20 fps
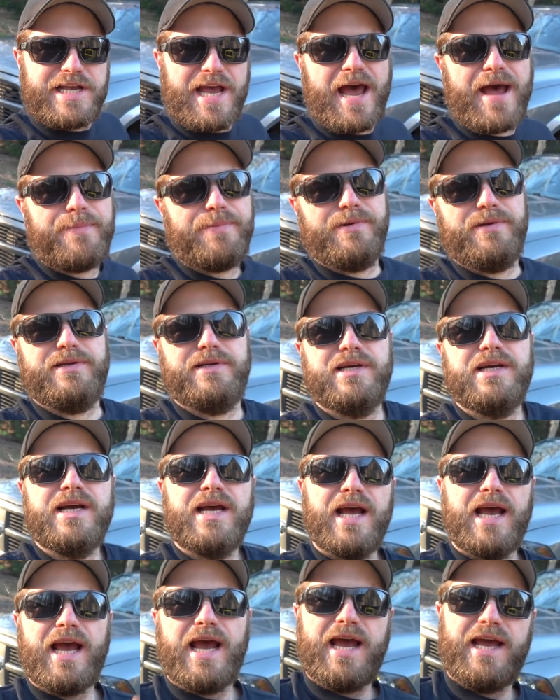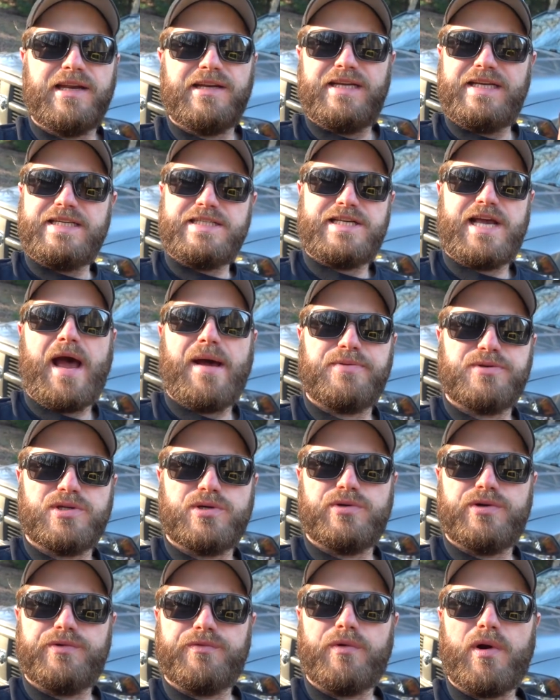happened. And he's
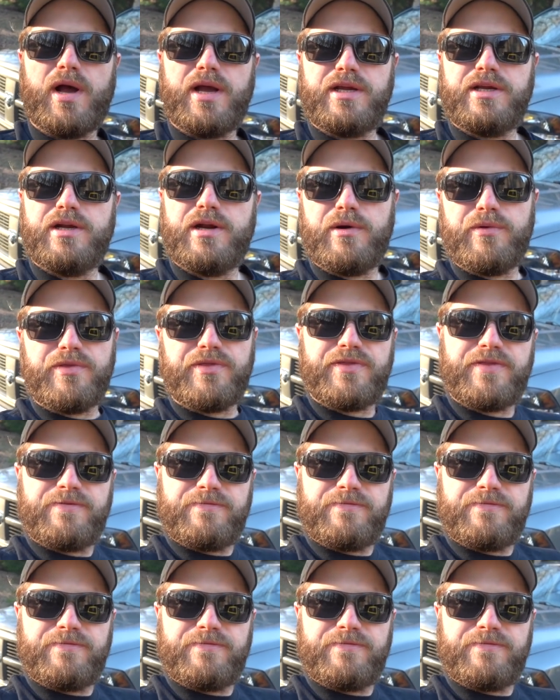absolutely right. You know,